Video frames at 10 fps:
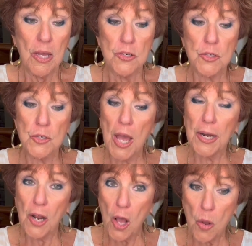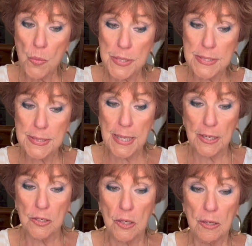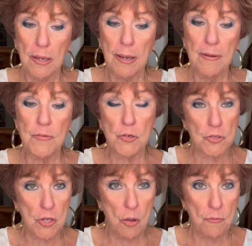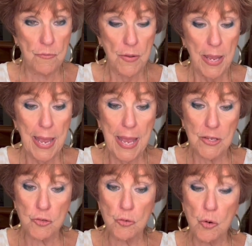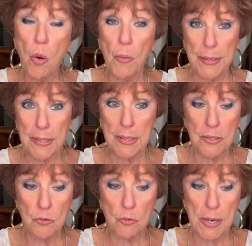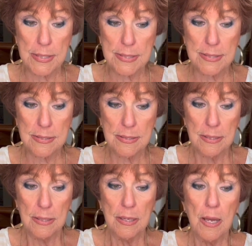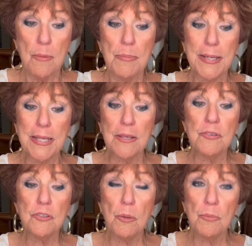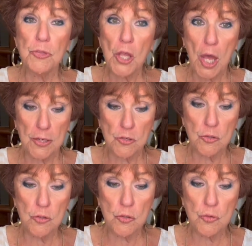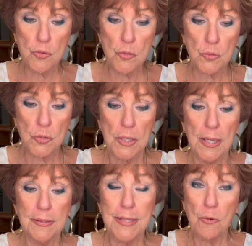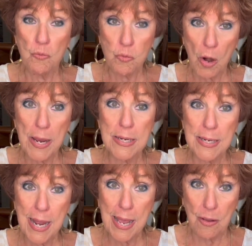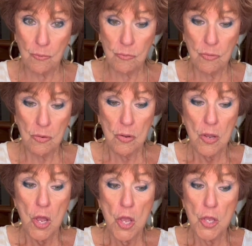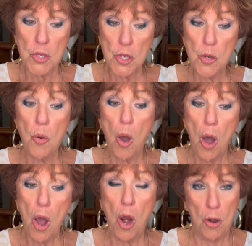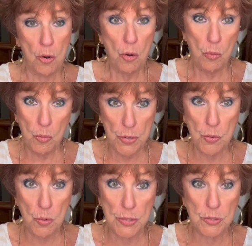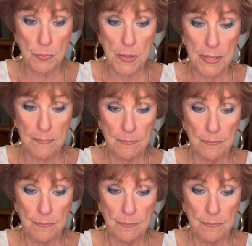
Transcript: Do not always think of yourself as growing in grace, but give some thought to the truth that right now you are what you want to be.